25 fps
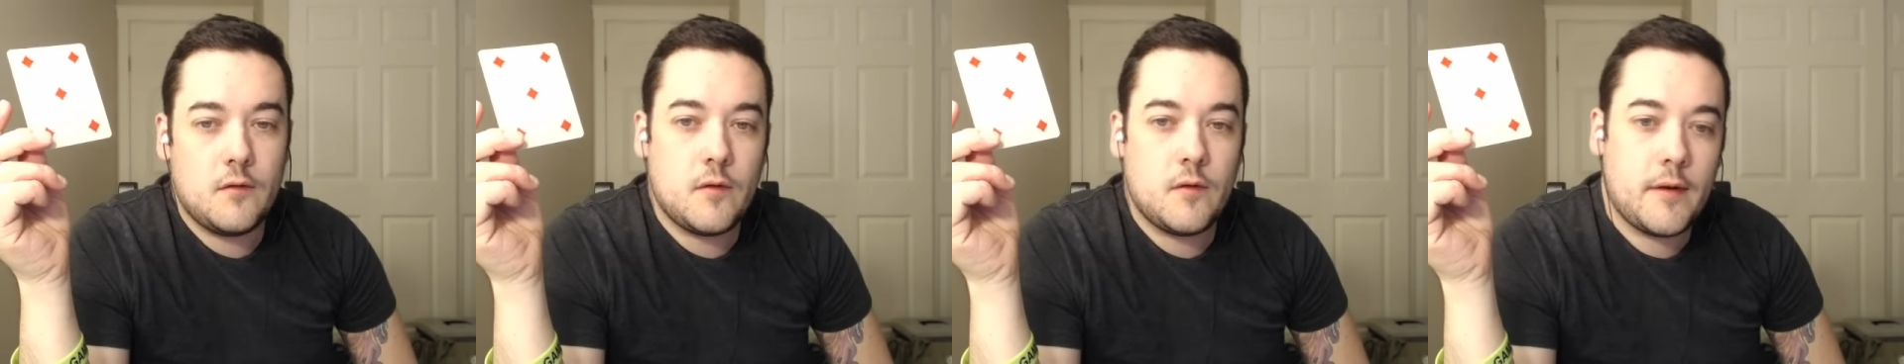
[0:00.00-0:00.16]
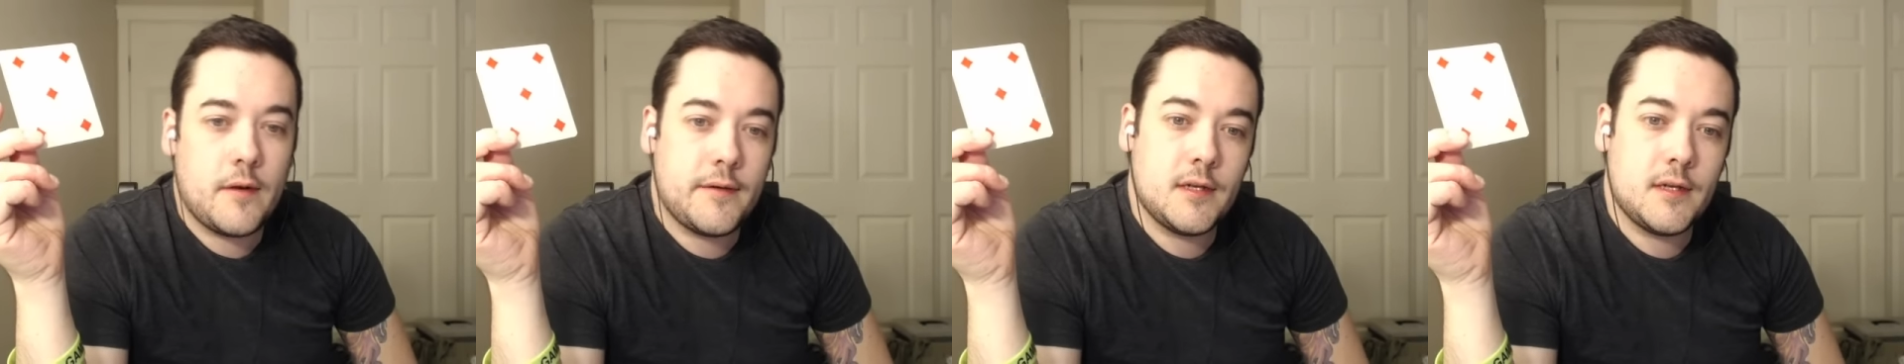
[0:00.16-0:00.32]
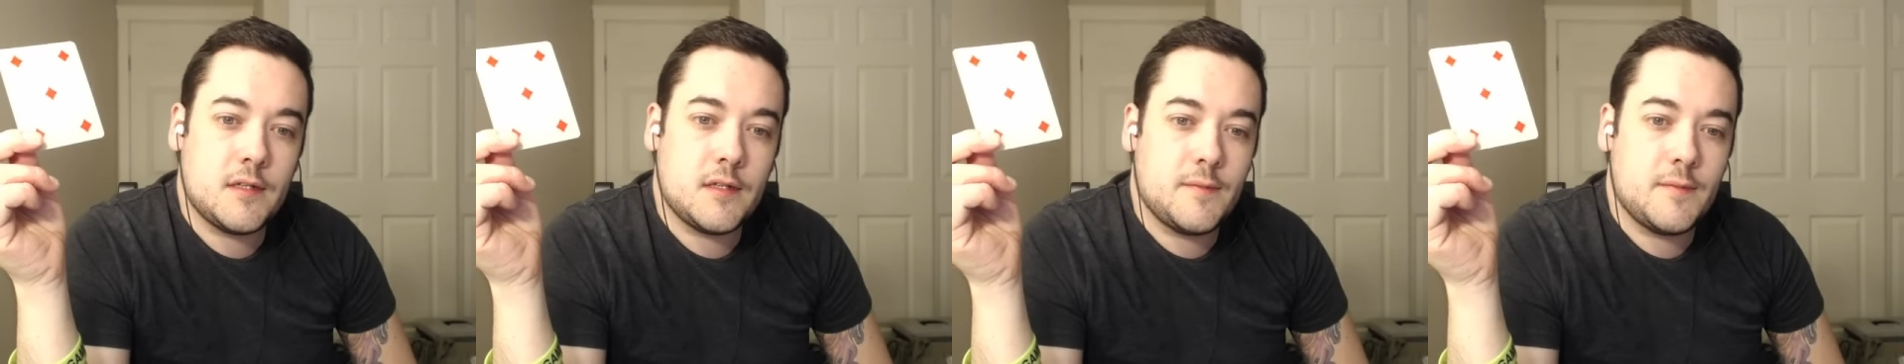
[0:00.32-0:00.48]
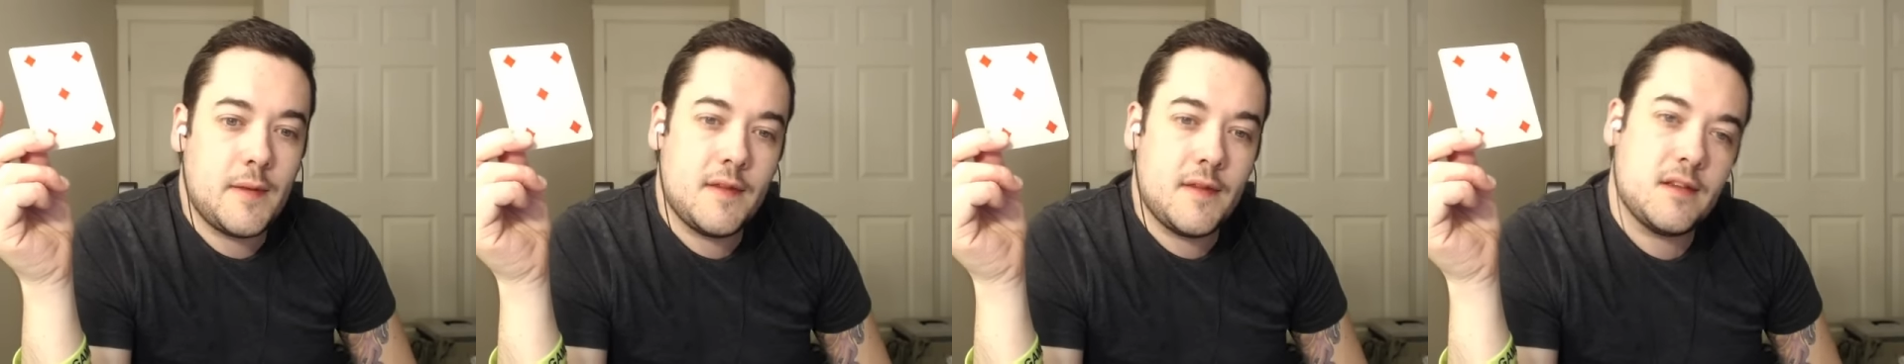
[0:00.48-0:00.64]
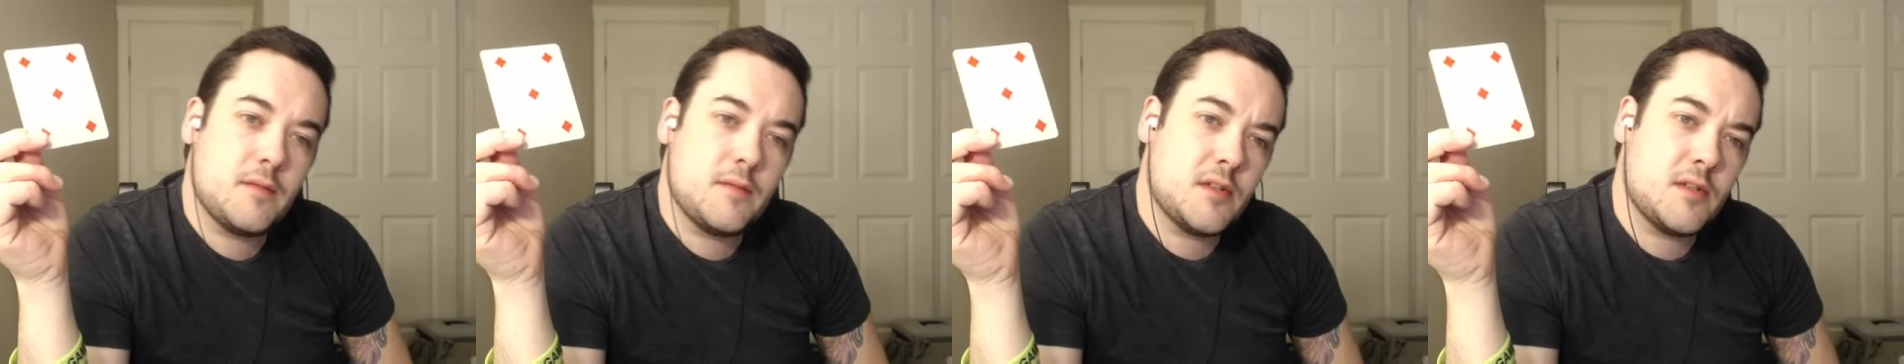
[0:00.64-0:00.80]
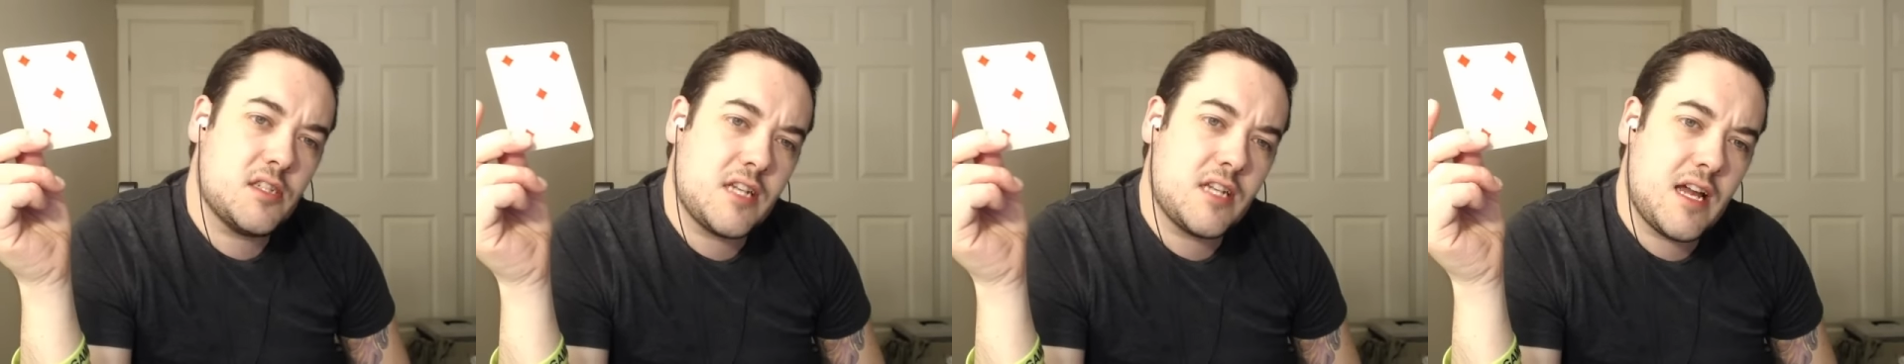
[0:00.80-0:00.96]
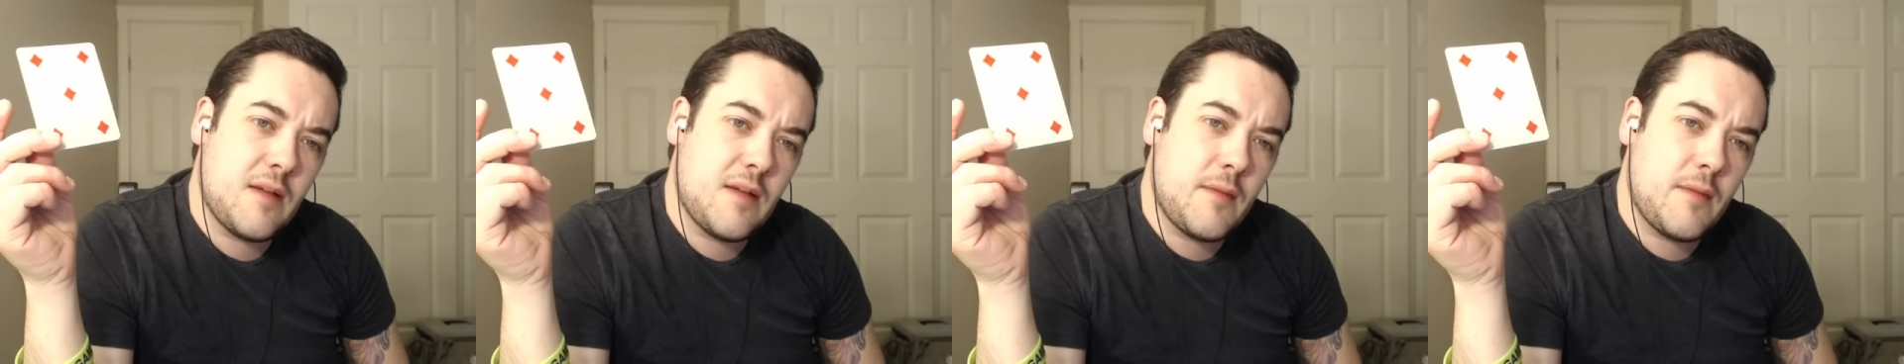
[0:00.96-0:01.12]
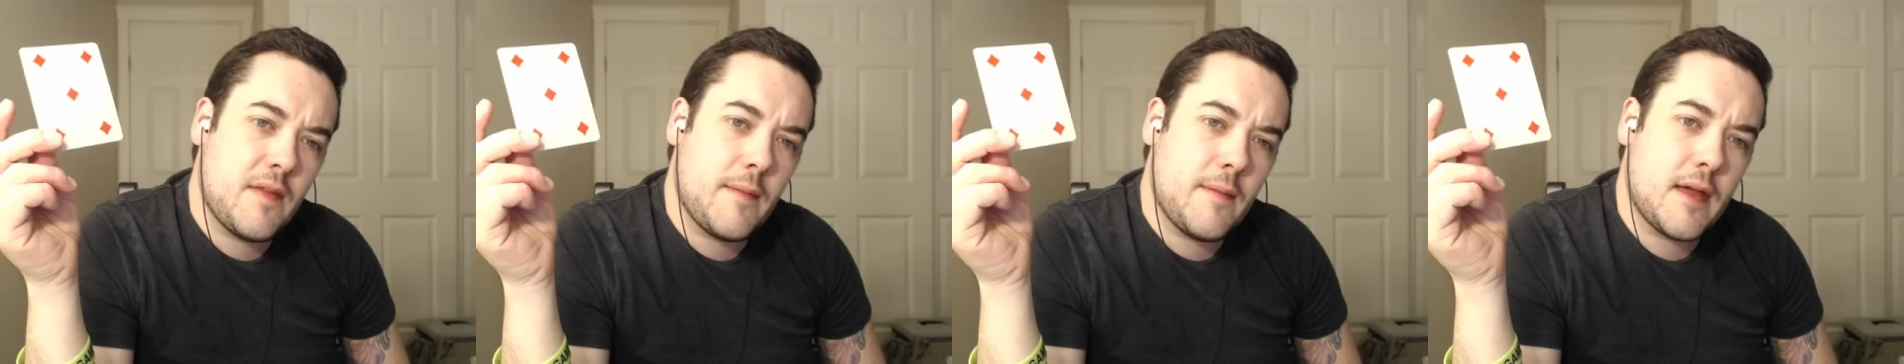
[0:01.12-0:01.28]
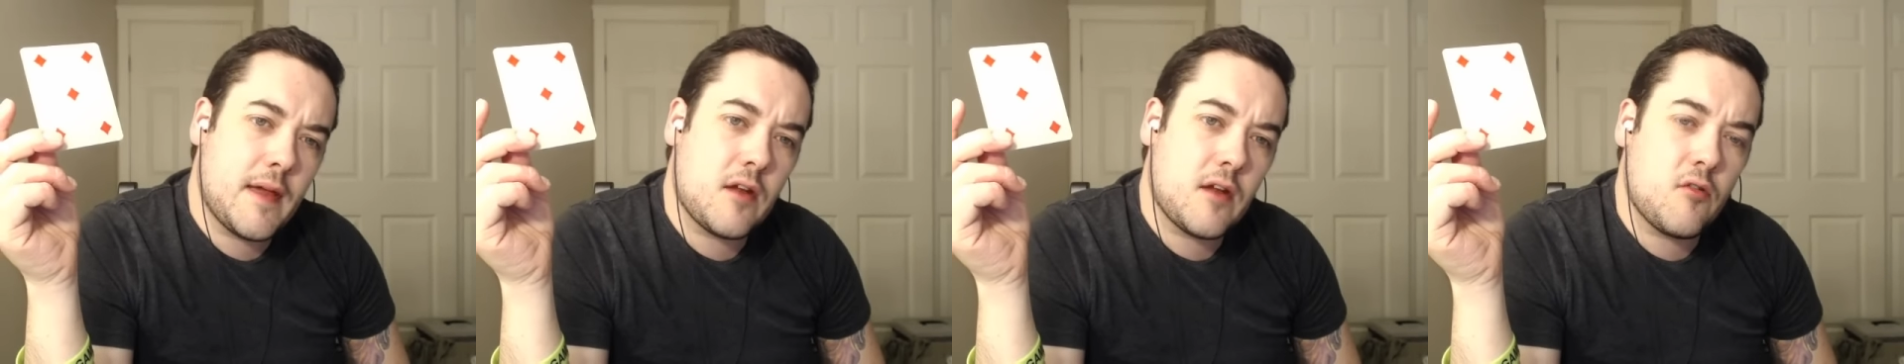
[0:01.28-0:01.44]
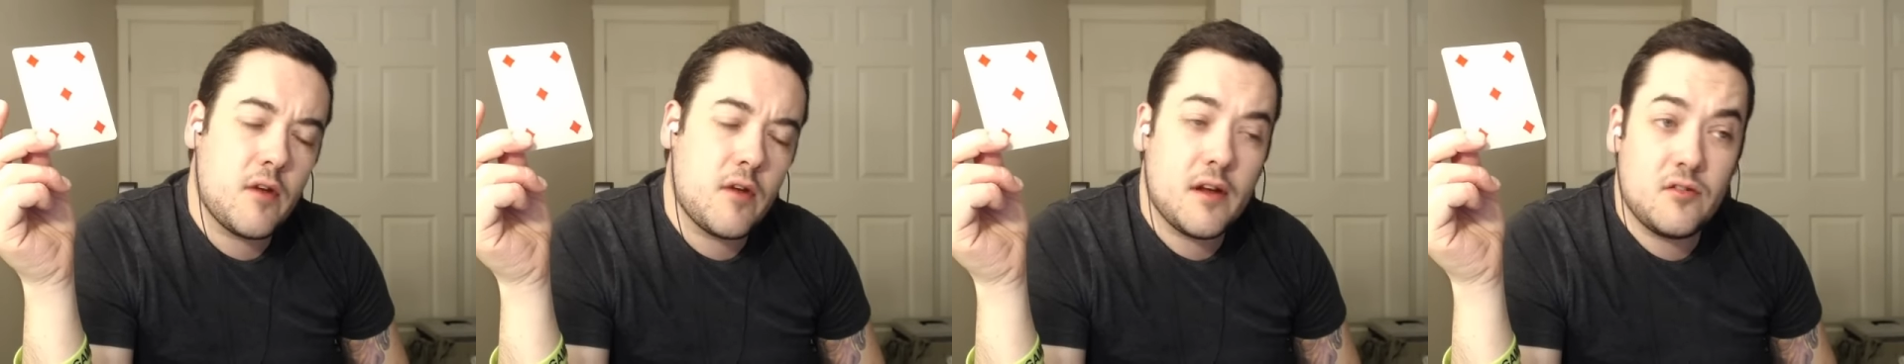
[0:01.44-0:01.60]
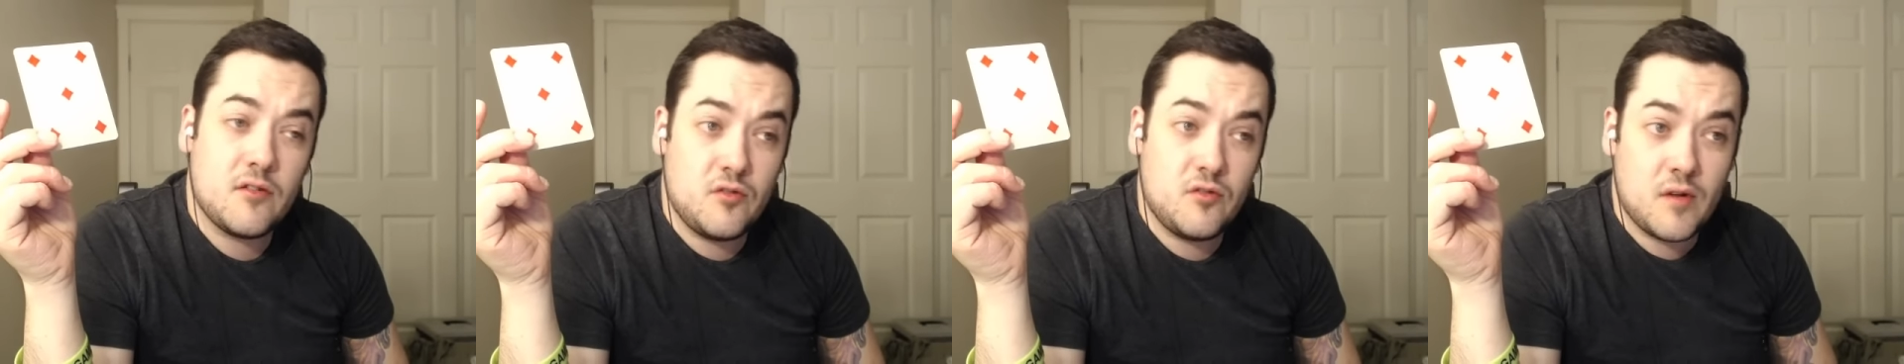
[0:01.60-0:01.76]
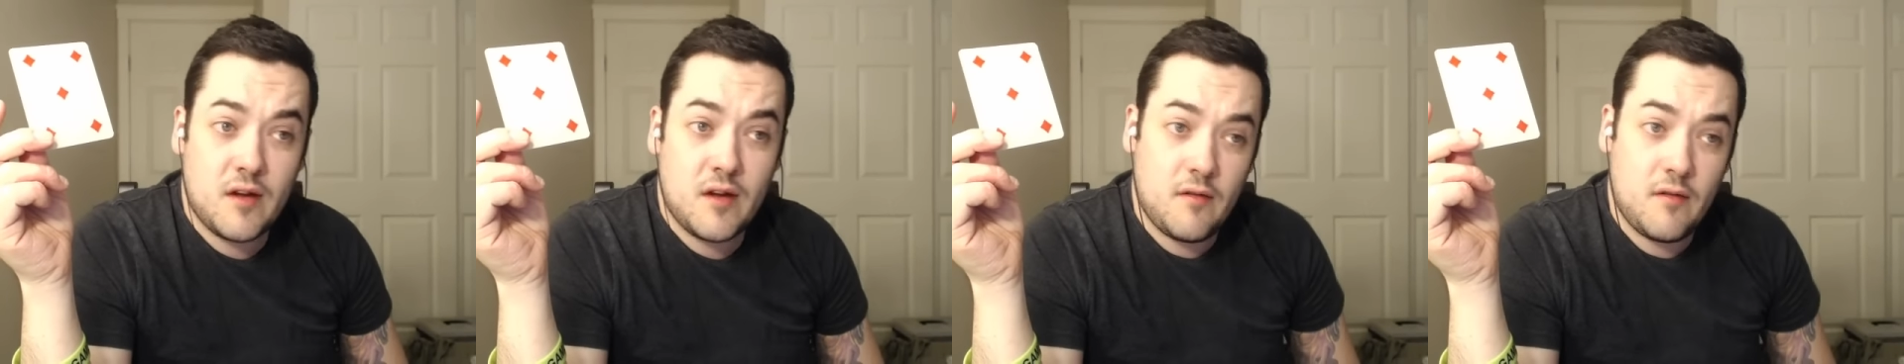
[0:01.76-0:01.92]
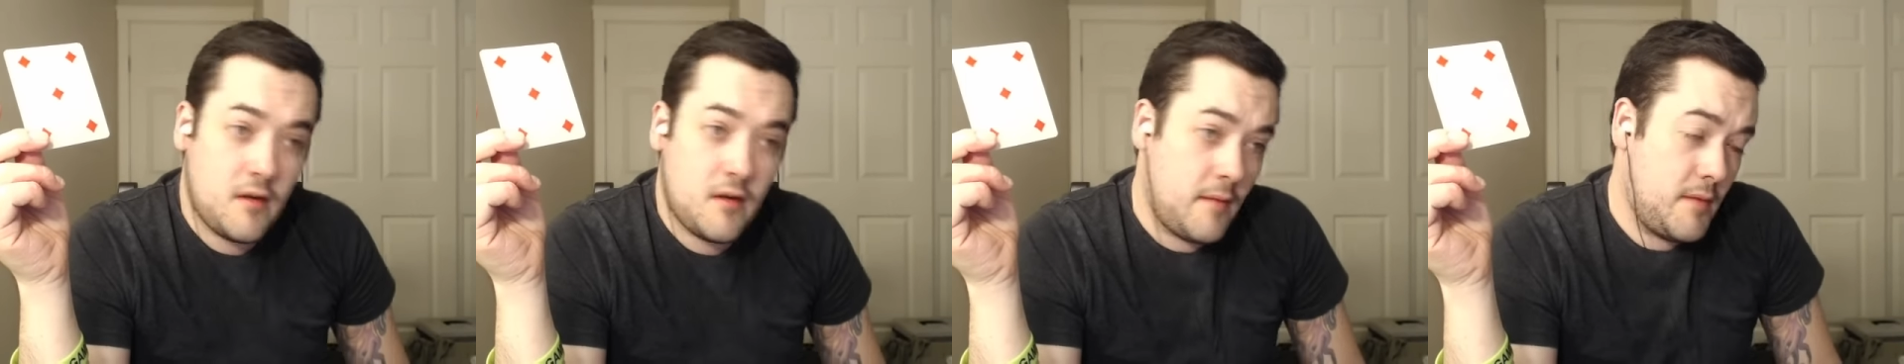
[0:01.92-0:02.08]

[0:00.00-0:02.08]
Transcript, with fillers: Do I want to spend this much time on my career? Do it.